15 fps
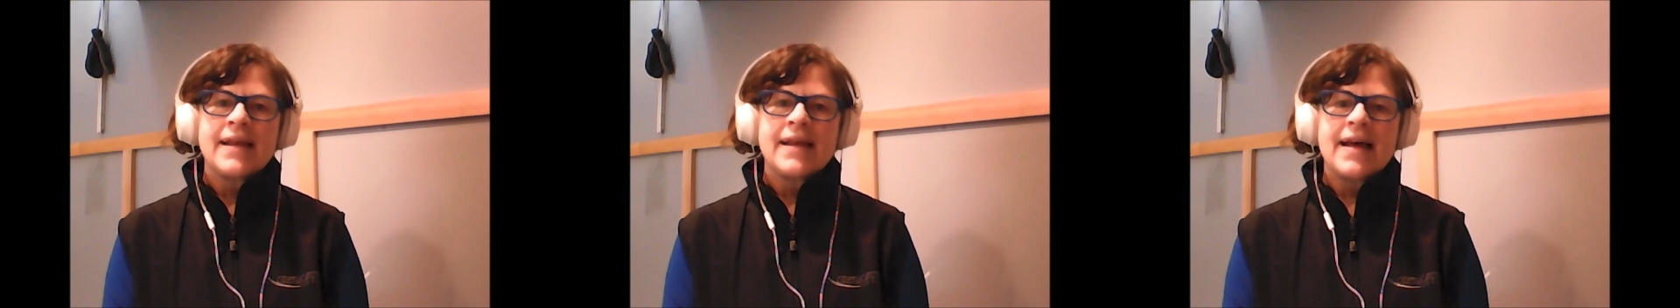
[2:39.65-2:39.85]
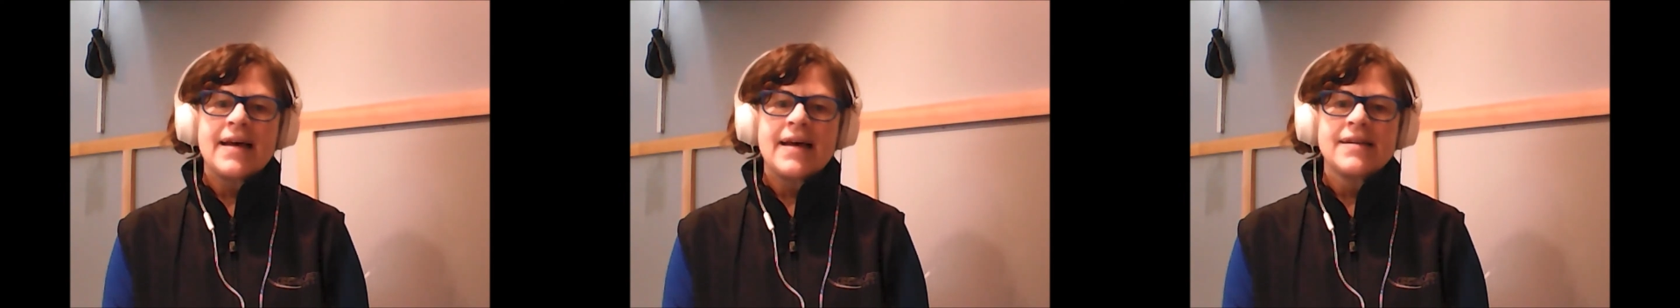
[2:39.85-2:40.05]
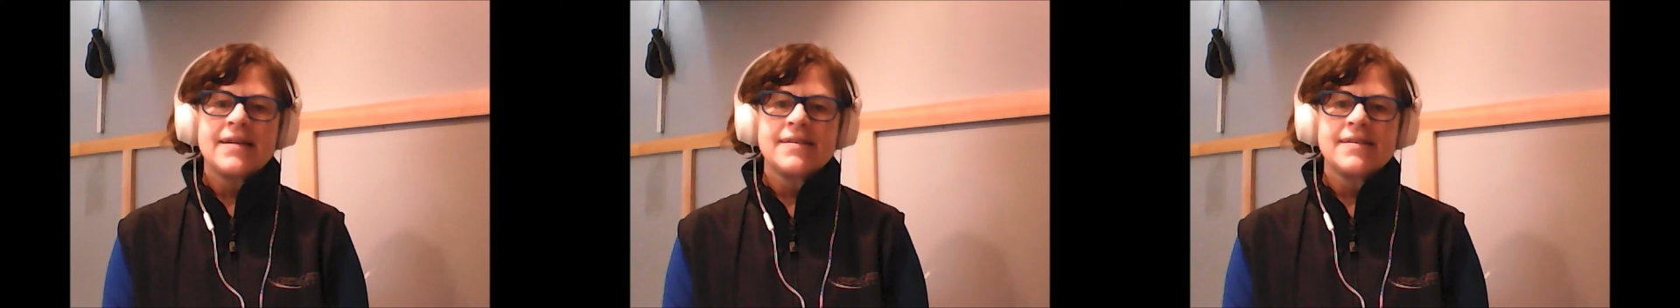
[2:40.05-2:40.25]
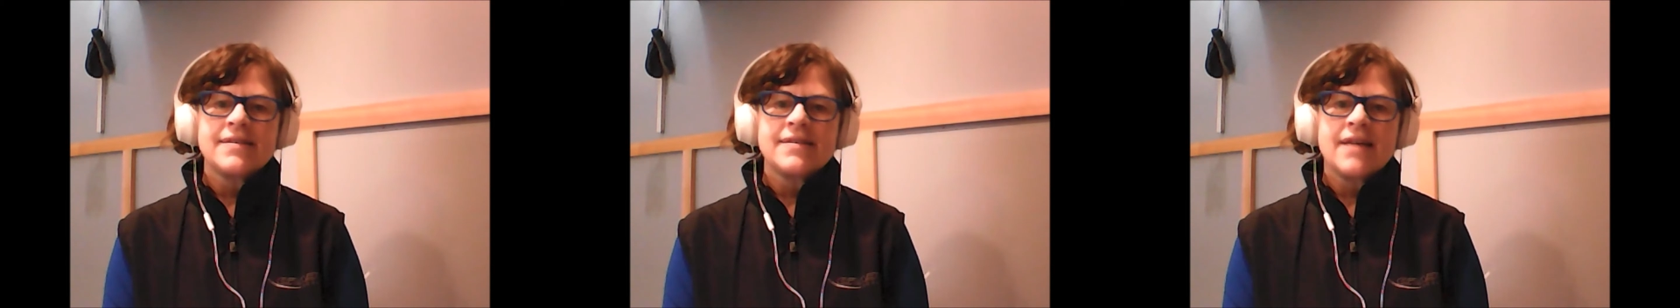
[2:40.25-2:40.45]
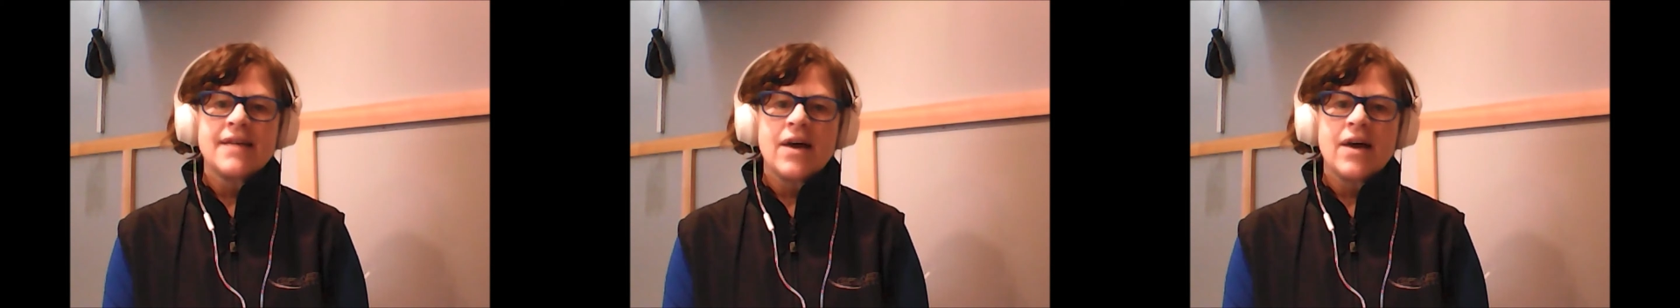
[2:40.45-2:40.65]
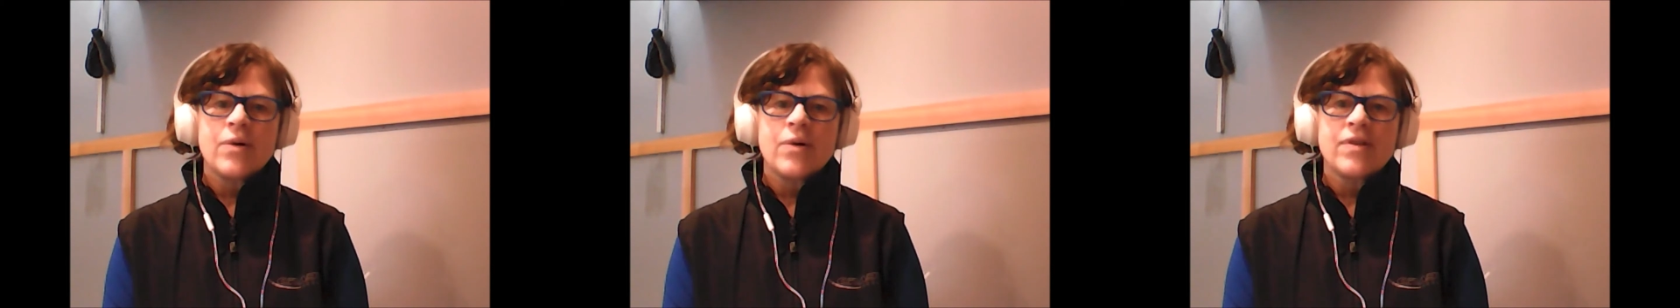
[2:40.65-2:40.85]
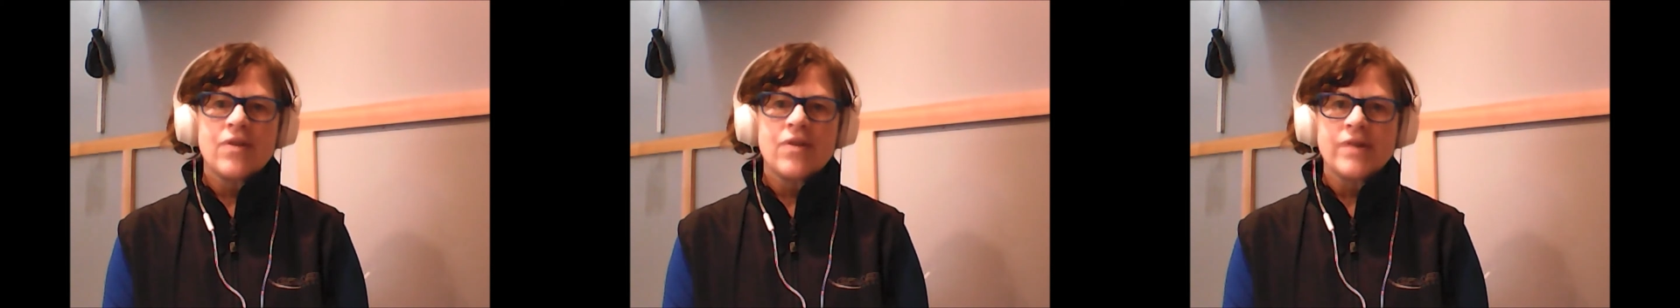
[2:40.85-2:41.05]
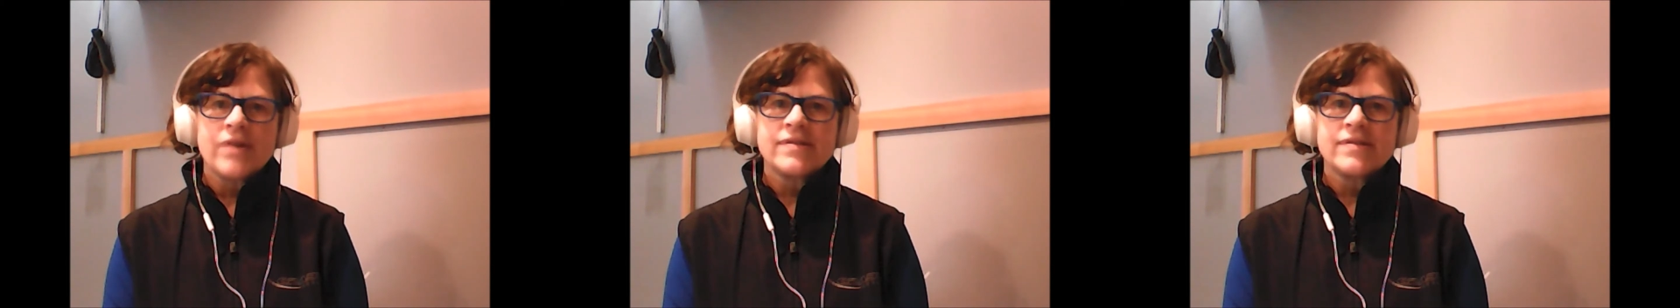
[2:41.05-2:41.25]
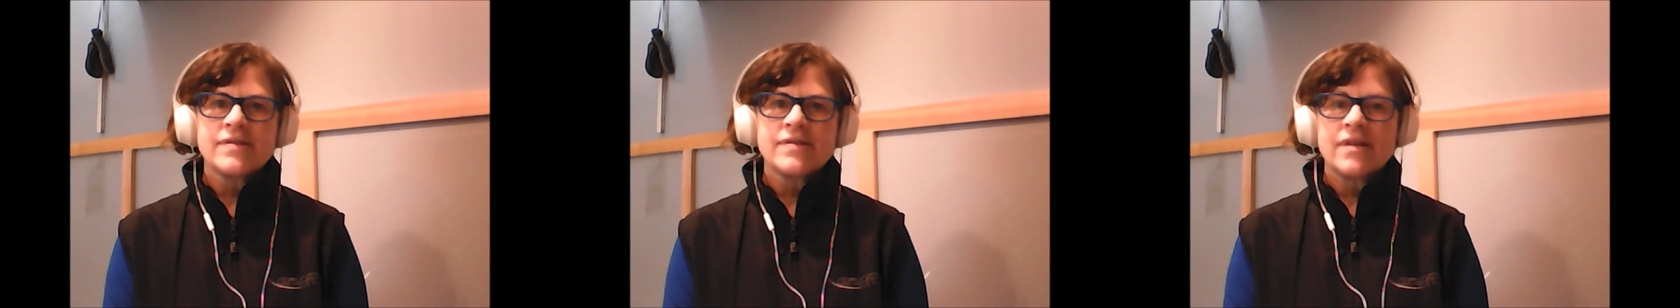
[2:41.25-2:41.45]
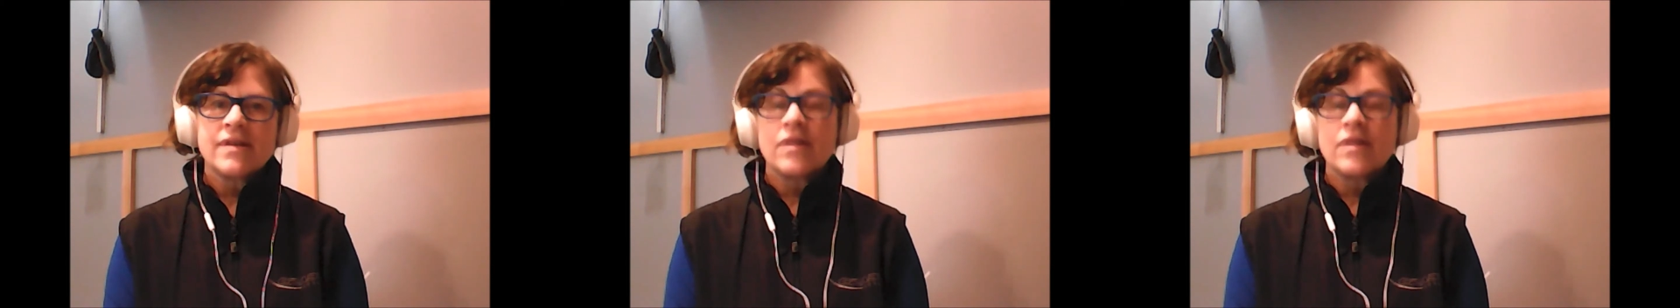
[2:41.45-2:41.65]
And our thoughts
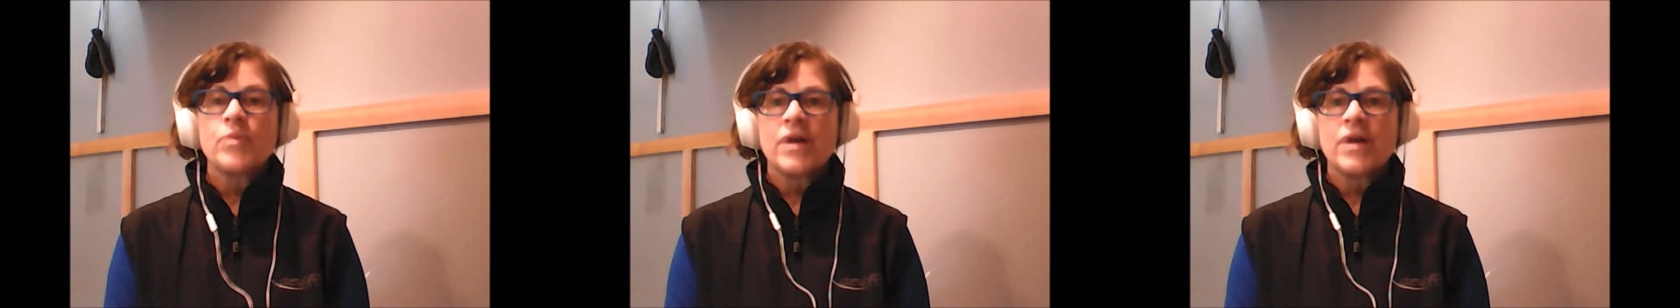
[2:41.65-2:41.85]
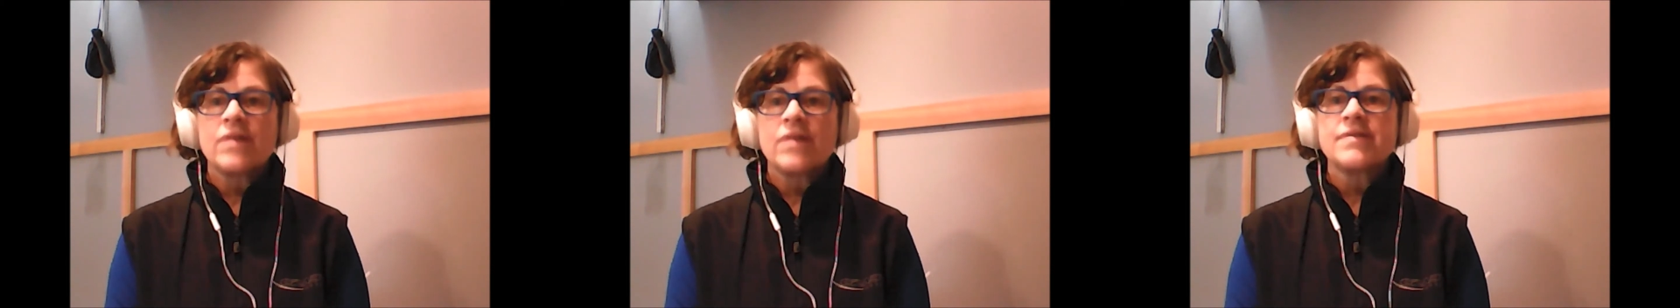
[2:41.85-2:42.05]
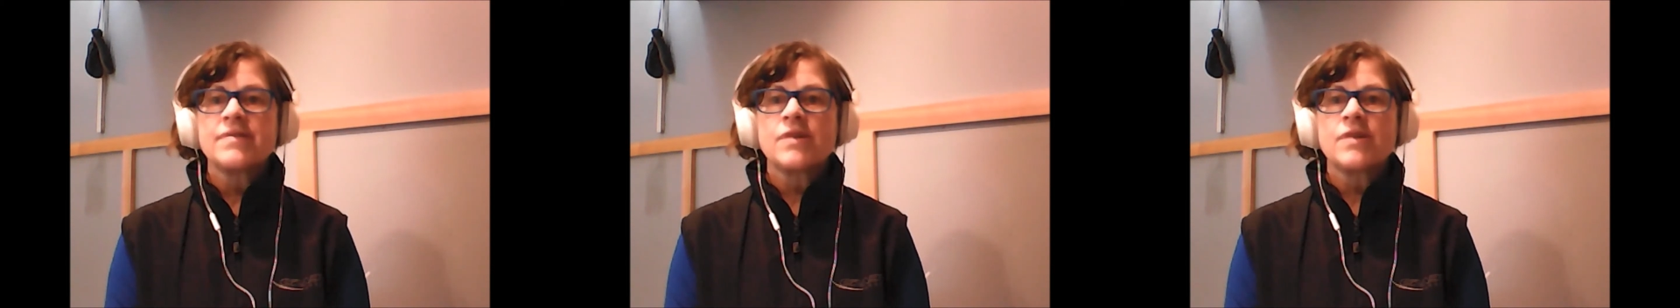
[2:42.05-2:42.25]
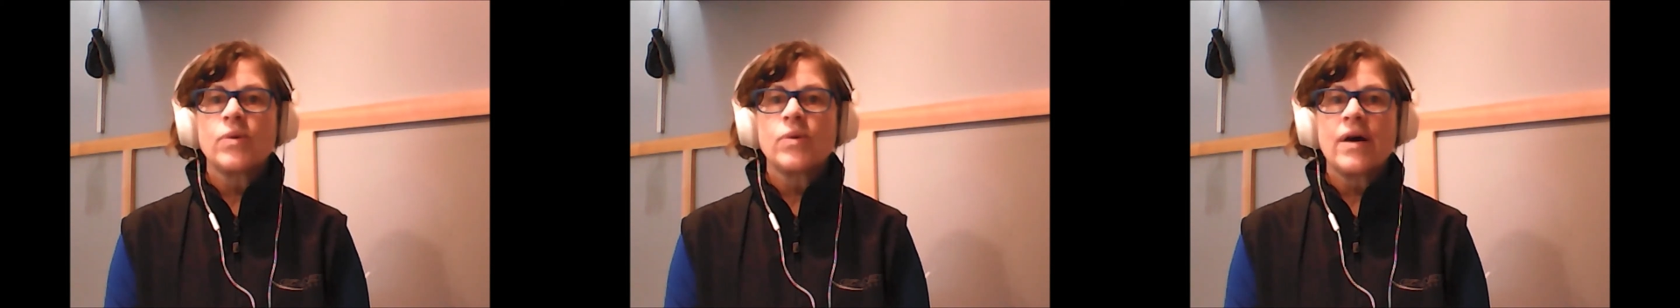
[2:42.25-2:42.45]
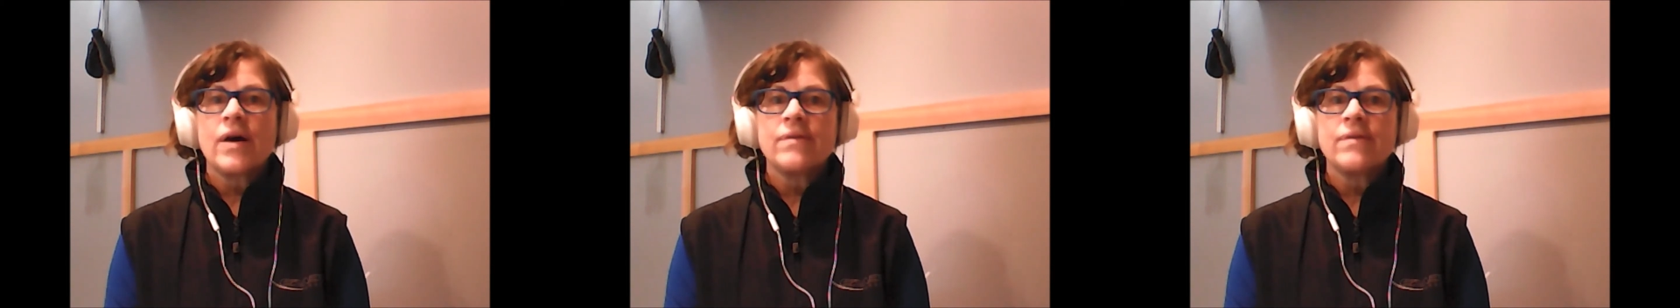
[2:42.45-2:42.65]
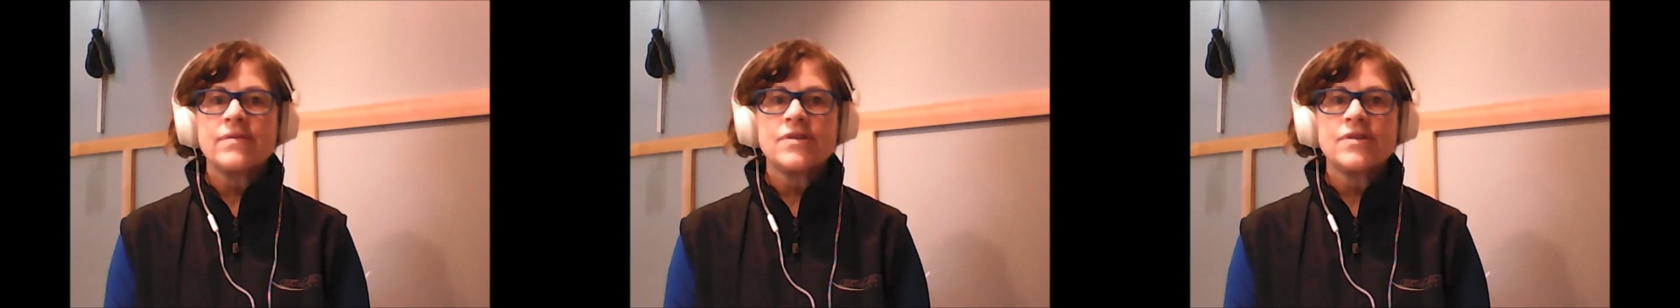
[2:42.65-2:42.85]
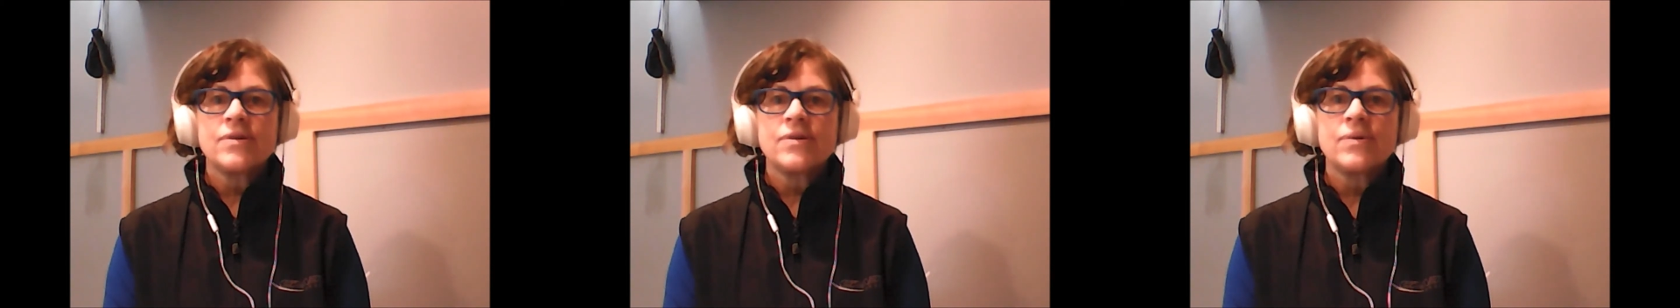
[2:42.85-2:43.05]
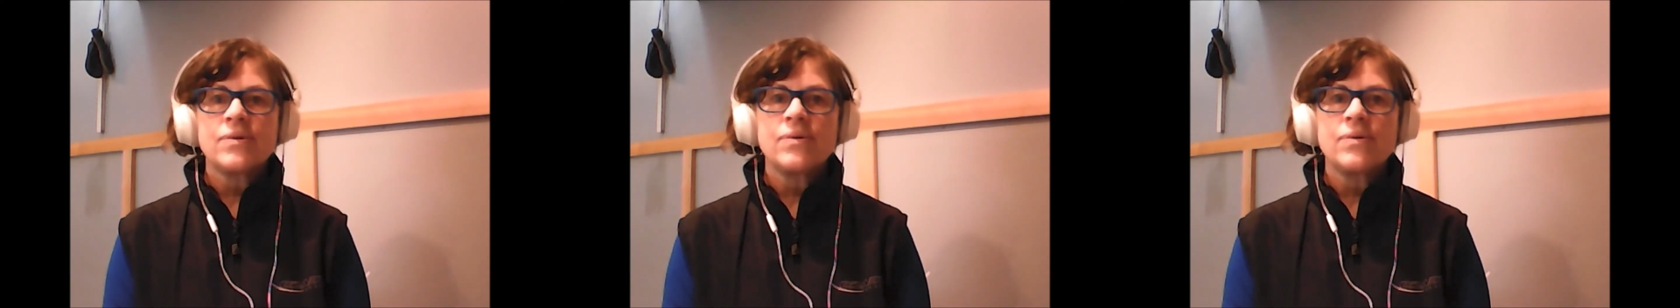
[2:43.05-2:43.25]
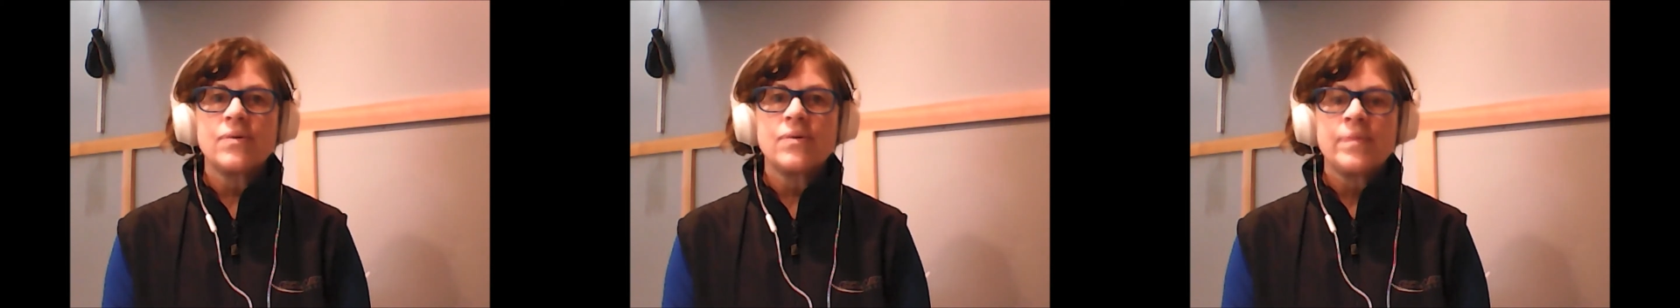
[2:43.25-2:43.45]
and our prayers go out to